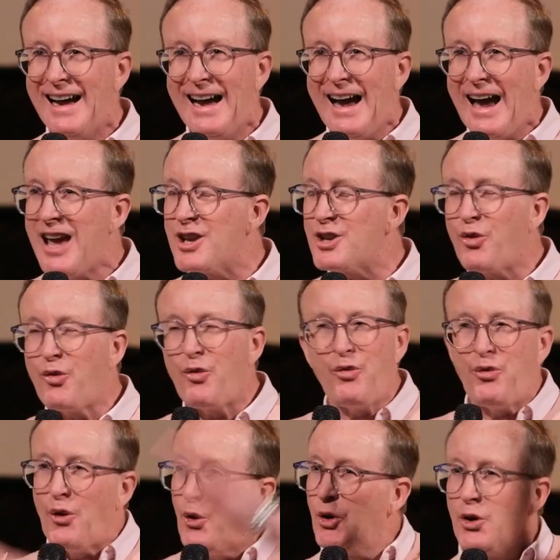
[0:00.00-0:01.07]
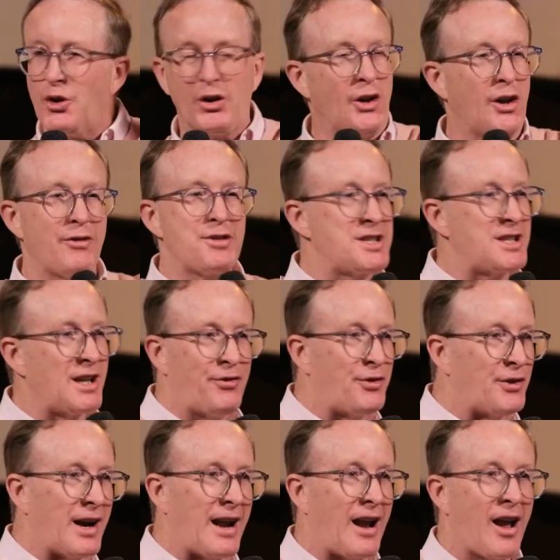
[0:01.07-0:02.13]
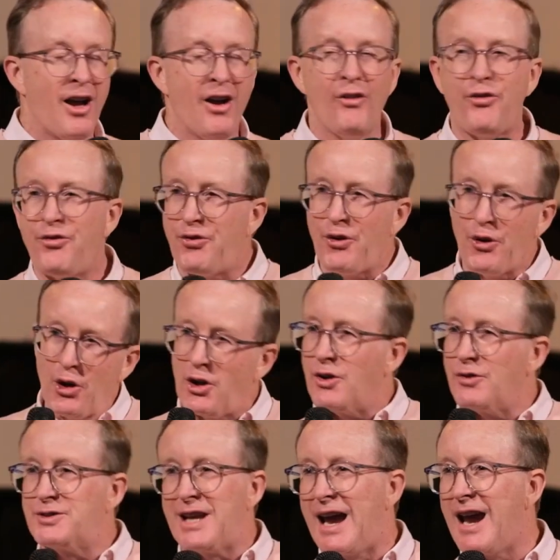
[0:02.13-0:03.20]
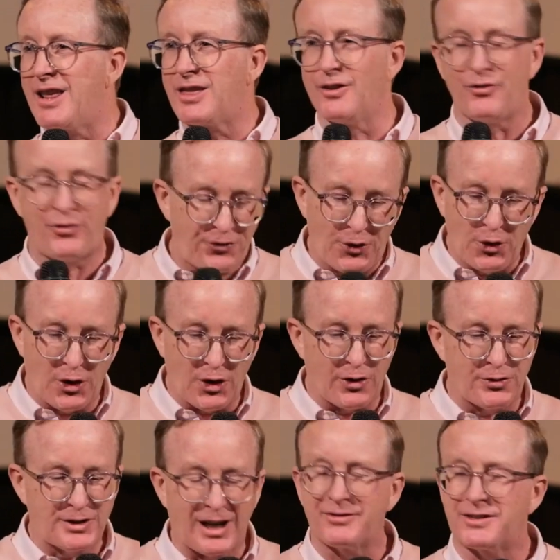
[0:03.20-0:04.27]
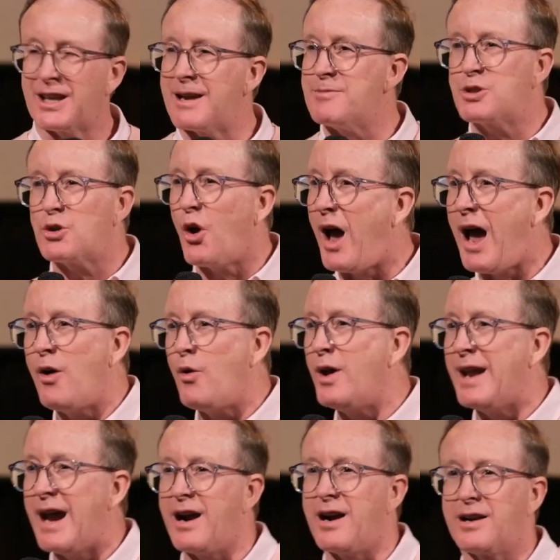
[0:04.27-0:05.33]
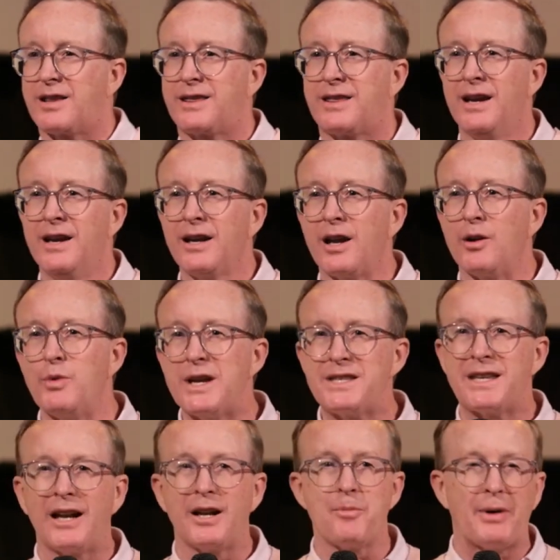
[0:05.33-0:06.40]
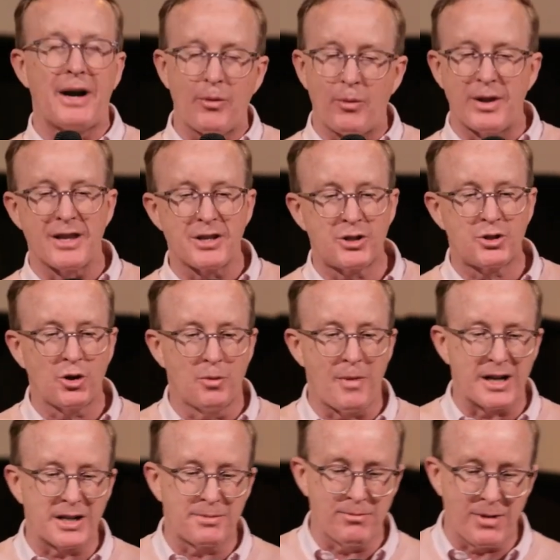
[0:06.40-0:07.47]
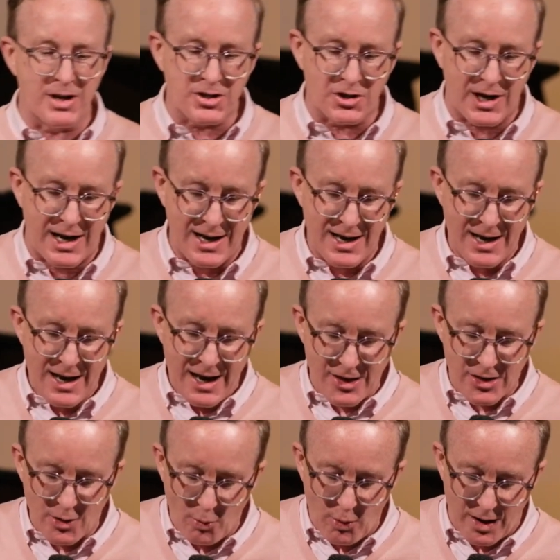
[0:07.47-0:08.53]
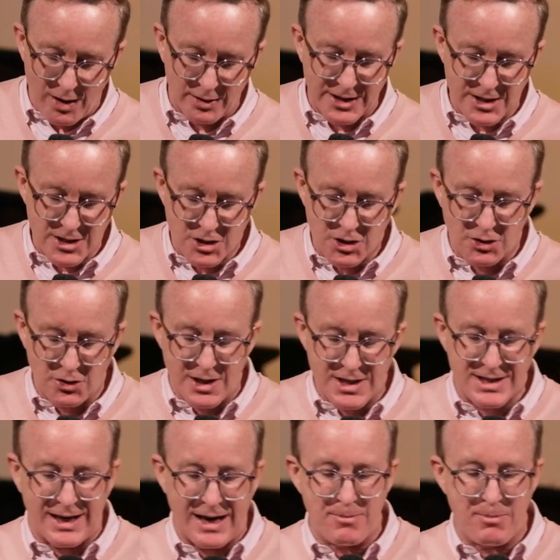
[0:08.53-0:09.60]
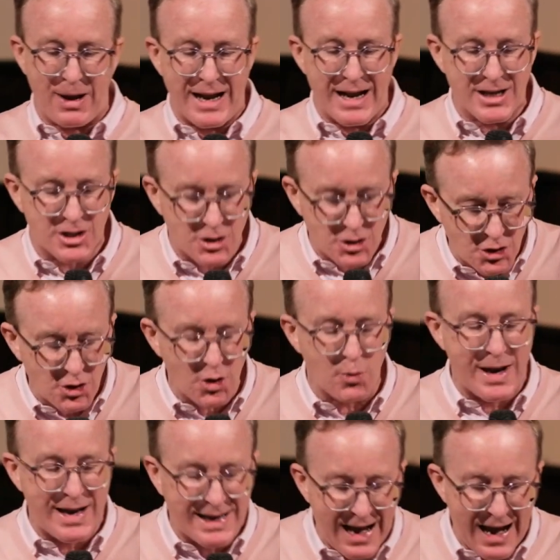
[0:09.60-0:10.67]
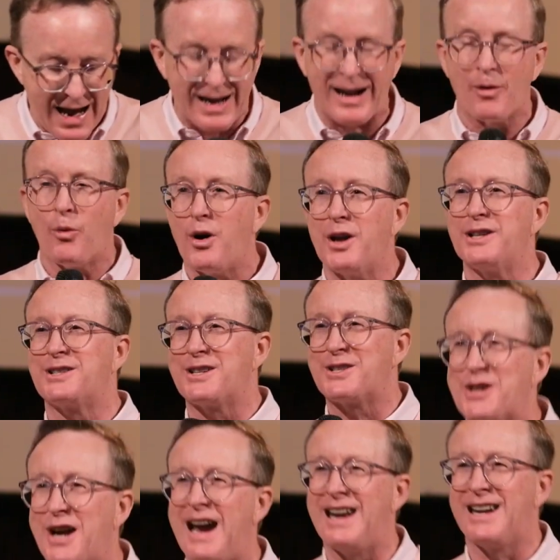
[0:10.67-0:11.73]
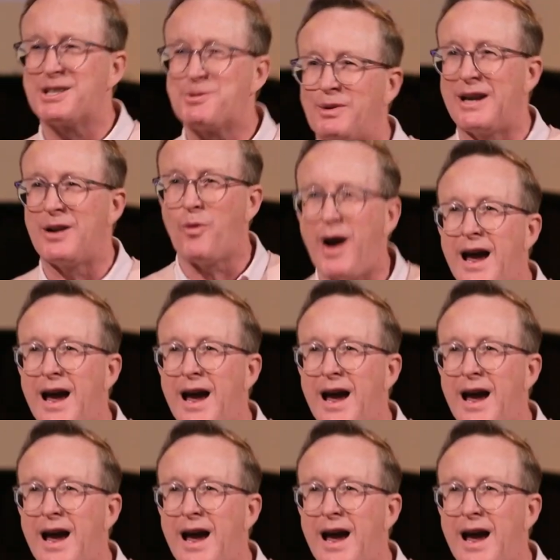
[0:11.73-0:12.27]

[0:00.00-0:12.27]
is full of suffering, full of death, and full of tough times. So, how on earth can we celebrate when there's so much misery in the world? It's true, isn't it? But it's true, we can. And I want to try and explain why.